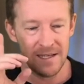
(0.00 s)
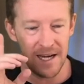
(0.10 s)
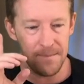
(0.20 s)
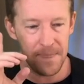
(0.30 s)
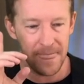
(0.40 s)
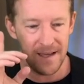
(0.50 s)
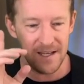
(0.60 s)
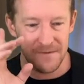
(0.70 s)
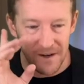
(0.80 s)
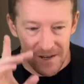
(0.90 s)
Now,
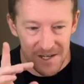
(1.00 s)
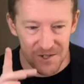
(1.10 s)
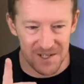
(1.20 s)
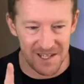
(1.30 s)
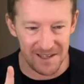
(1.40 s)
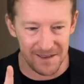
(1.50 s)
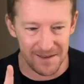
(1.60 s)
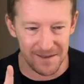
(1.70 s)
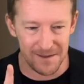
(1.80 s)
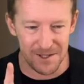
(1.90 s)
It's very interesting
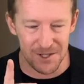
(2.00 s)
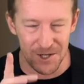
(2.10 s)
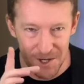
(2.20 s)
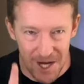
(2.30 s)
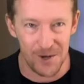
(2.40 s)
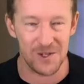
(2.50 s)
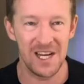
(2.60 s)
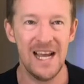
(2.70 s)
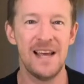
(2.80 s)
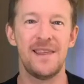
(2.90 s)
to note
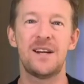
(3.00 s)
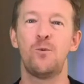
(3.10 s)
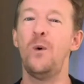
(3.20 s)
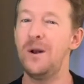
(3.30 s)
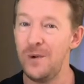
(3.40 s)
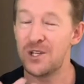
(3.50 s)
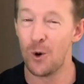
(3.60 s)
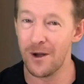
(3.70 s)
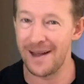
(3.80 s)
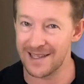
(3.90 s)
that when we
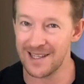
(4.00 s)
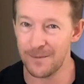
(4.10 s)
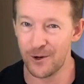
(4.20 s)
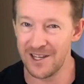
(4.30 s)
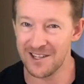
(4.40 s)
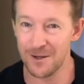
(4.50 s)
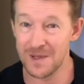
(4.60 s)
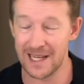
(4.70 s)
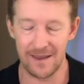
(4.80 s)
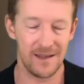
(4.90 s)
talk about slippery
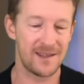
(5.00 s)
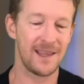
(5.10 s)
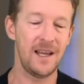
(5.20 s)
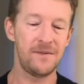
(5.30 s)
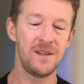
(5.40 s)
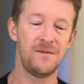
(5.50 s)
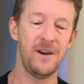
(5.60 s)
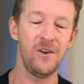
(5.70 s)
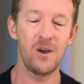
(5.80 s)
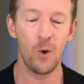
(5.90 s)
slopes like this, the left is
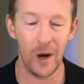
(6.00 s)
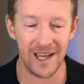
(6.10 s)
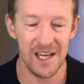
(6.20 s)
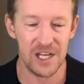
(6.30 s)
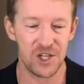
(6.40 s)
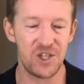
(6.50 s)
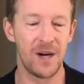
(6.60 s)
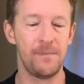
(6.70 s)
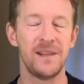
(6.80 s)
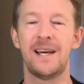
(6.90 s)
very quick to
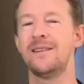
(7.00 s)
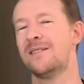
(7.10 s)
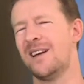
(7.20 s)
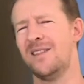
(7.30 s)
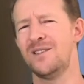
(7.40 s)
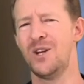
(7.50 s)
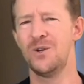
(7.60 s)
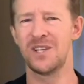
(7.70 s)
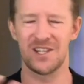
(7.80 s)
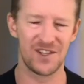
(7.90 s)
jump on that and say there's no
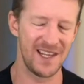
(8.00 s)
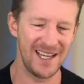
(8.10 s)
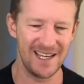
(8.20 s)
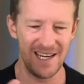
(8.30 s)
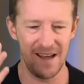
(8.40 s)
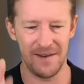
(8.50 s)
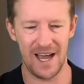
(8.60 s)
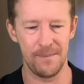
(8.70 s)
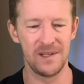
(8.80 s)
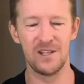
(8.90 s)
such thing, it never
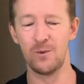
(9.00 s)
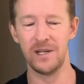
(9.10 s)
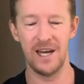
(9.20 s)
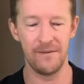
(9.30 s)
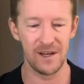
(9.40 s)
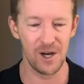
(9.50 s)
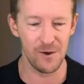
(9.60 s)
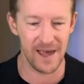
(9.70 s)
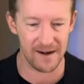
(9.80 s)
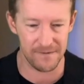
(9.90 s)
happens, it will never
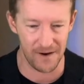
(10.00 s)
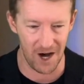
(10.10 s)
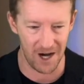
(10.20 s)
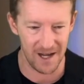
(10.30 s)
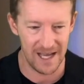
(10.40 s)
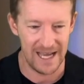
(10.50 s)
go that far.